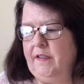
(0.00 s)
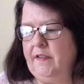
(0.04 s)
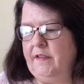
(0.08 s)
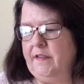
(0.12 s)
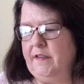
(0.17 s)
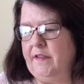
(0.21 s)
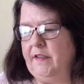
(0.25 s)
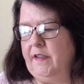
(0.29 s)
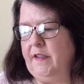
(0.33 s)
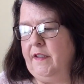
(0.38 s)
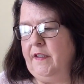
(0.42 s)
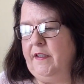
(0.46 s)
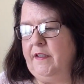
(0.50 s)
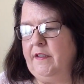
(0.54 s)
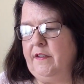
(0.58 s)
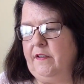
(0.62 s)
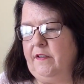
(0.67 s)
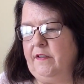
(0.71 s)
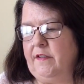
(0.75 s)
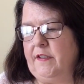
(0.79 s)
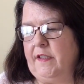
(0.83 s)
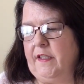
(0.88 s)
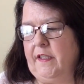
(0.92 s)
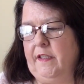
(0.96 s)
the
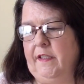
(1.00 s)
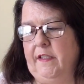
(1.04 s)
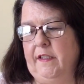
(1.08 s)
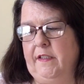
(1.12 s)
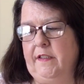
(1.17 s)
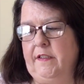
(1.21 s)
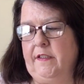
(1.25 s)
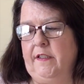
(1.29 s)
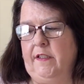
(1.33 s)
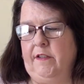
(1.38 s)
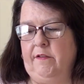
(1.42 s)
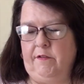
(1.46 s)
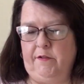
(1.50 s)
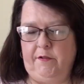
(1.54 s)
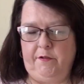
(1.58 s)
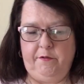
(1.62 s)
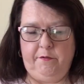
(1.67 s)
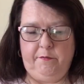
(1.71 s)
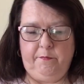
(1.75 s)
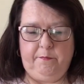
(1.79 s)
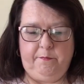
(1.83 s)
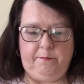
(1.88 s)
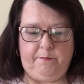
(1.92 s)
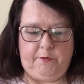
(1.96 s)
Titanic Tarot,
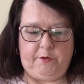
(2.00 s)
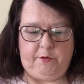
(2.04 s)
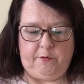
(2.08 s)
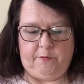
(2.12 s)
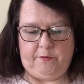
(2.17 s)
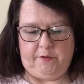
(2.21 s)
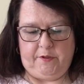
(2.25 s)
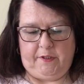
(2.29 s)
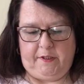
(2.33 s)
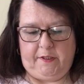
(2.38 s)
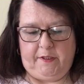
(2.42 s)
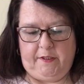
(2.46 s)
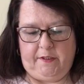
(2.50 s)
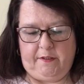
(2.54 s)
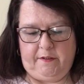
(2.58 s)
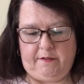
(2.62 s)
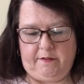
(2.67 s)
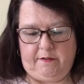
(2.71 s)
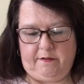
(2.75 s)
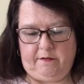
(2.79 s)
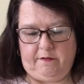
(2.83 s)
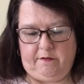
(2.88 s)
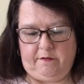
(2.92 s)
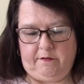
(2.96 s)
which was a
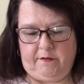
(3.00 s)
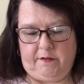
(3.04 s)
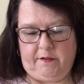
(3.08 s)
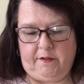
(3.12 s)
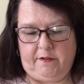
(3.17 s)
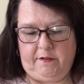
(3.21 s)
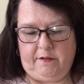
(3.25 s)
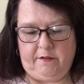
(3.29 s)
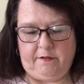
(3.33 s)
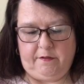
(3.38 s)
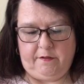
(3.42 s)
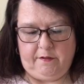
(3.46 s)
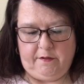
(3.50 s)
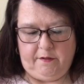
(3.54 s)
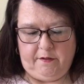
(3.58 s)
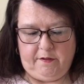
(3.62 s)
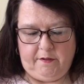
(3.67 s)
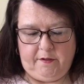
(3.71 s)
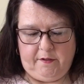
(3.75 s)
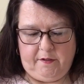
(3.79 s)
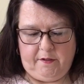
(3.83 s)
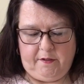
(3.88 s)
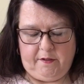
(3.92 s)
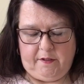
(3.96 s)
Kickstarter,
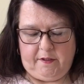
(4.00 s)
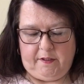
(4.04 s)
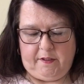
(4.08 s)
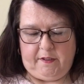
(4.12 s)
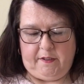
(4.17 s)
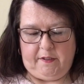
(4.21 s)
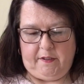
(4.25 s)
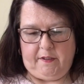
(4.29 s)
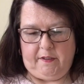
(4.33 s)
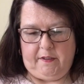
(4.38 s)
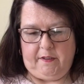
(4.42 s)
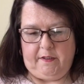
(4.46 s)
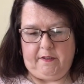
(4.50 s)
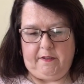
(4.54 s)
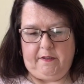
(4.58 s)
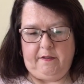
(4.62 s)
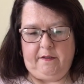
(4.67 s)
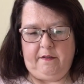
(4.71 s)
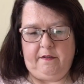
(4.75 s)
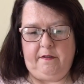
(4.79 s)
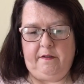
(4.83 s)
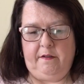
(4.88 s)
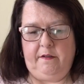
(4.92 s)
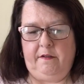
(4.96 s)

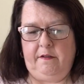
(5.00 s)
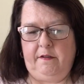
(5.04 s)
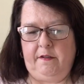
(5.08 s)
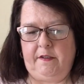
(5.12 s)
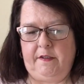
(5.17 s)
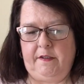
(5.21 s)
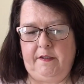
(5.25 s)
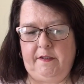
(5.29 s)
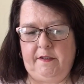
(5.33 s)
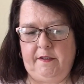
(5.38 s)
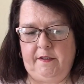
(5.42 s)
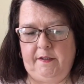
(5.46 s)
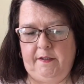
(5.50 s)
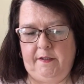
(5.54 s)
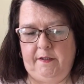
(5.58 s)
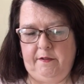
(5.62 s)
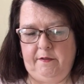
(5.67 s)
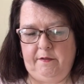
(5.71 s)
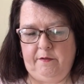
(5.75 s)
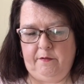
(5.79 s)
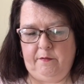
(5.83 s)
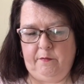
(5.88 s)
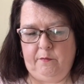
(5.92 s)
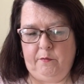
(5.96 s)
and like I say,
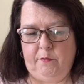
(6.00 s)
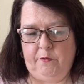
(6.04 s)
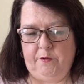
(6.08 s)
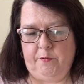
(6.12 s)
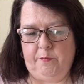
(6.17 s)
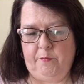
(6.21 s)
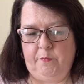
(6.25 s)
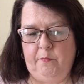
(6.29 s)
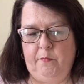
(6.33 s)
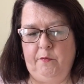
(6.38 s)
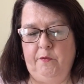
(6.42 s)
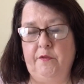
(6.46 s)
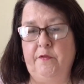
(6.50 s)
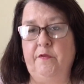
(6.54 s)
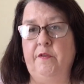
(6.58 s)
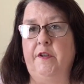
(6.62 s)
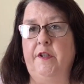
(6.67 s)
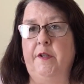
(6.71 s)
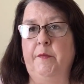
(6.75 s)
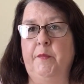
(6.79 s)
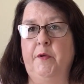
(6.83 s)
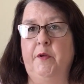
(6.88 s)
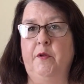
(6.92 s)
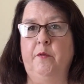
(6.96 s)
was very
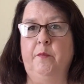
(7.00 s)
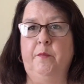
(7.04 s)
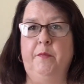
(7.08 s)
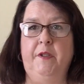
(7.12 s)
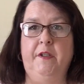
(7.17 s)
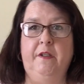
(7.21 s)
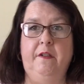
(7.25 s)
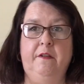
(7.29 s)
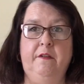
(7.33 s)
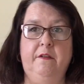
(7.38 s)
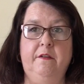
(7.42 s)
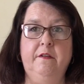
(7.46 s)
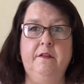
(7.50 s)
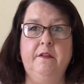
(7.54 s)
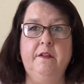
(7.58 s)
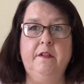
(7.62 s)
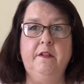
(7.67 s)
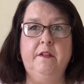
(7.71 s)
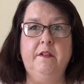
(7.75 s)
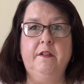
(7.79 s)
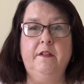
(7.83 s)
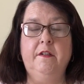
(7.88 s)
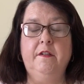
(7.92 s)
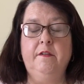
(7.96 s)
popular
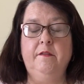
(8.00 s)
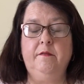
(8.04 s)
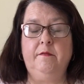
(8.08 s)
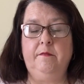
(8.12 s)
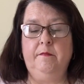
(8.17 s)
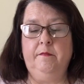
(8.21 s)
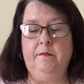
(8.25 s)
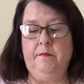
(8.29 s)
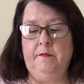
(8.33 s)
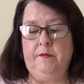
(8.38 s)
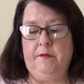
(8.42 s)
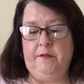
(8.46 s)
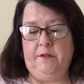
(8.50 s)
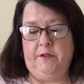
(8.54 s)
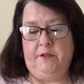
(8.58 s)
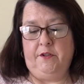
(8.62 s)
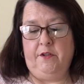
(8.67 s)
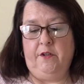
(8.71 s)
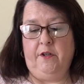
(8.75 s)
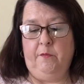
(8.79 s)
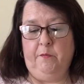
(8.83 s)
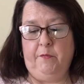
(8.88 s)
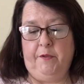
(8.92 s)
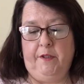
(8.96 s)
at the
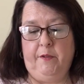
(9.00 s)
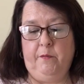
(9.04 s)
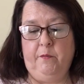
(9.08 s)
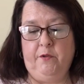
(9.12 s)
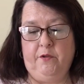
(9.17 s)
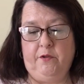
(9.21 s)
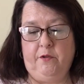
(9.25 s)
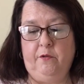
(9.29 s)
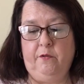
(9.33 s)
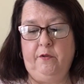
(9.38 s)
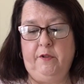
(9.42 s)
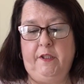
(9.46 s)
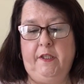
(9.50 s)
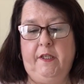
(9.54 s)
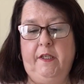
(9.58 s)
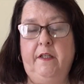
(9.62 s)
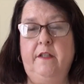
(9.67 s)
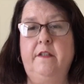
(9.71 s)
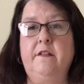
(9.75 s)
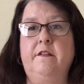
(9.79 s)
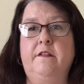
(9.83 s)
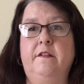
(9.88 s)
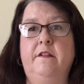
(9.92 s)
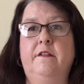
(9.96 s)
time when it was on
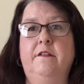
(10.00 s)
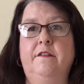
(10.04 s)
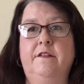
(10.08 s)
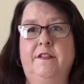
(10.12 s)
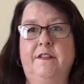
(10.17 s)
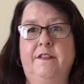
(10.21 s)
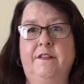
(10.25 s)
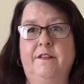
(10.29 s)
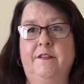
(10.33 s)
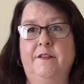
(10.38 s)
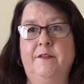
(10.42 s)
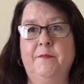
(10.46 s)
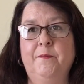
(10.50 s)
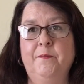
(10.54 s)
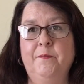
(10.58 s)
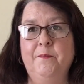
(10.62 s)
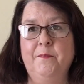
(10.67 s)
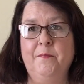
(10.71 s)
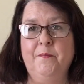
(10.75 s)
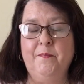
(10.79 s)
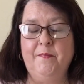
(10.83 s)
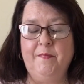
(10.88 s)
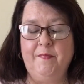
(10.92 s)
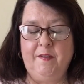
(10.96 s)
Kickstarter,
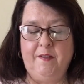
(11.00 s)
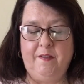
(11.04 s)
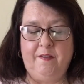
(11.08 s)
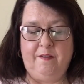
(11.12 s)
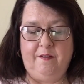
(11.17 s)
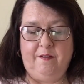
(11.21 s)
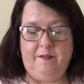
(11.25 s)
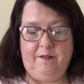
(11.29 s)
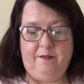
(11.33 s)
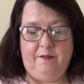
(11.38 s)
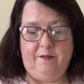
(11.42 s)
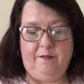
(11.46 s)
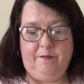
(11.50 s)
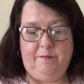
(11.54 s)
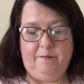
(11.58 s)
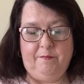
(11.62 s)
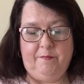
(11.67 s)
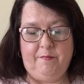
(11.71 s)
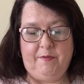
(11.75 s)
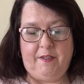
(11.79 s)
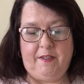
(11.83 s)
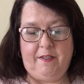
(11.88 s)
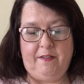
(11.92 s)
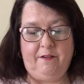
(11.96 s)
and
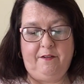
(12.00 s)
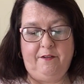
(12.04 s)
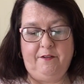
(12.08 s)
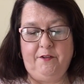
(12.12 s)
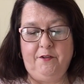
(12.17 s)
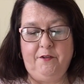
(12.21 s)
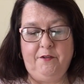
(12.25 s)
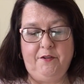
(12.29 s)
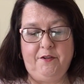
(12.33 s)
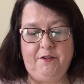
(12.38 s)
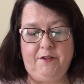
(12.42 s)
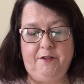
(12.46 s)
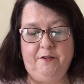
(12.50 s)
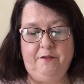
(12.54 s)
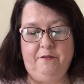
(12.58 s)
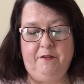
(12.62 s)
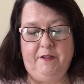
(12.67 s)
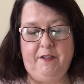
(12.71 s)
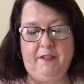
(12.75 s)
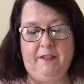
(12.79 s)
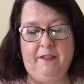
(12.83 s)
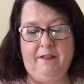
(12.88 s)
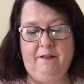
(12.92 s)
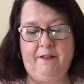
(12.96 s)
I do still really
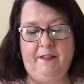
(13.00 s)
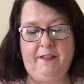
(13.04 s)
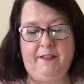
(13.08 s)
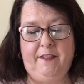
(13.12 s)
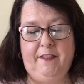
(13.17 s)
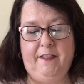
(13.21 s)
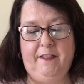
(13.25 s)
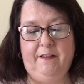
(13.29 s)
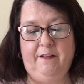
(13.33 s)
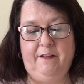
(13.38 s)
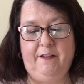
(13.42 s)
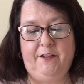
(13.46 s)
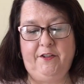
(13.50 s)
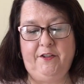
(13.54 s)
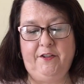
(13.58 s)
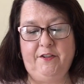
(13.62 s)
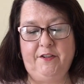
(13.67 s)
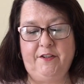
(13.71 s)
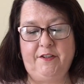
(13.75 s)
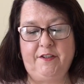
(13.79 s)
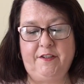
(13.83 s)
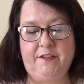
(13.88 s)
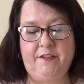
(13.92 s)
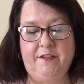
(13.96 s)
like it. I
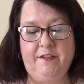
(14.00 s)
just,